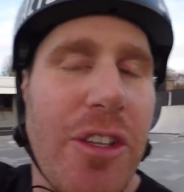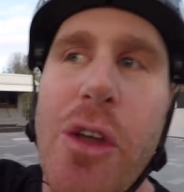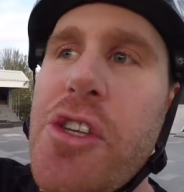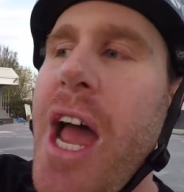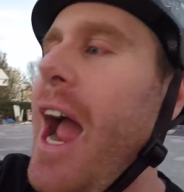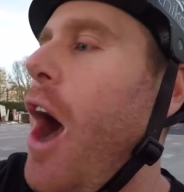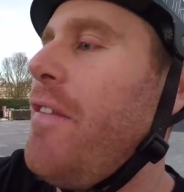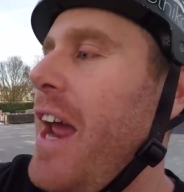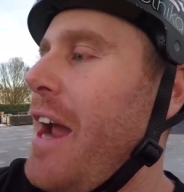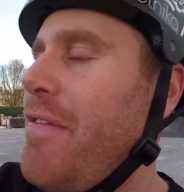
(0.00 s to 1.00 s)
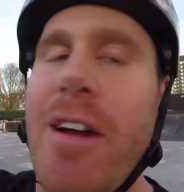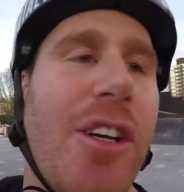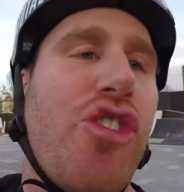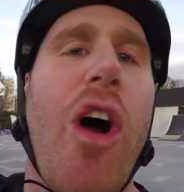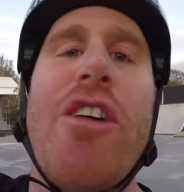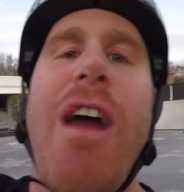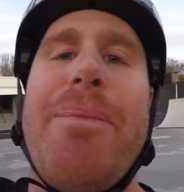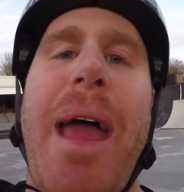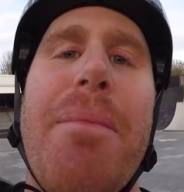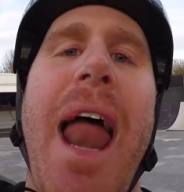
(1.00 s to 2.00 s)
to do something over the apron. I'm going to try and grab
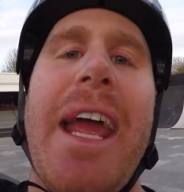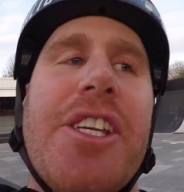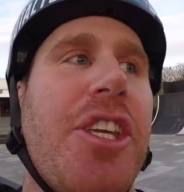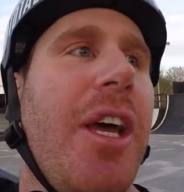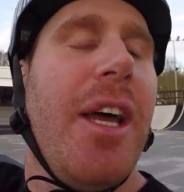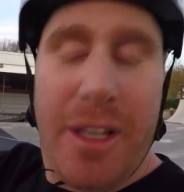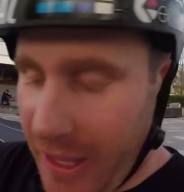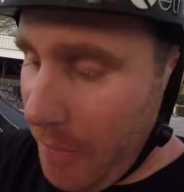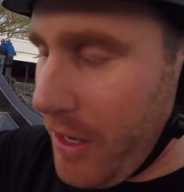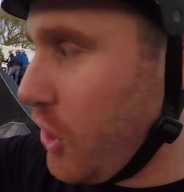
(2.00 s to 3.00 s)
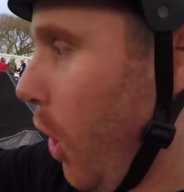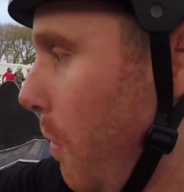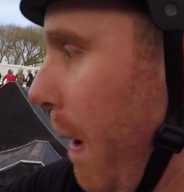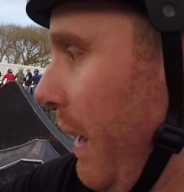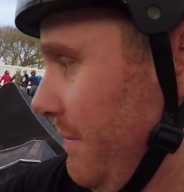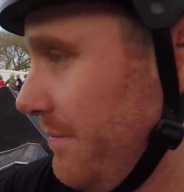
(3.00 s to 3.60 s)
them legs. Don't know what it's called, but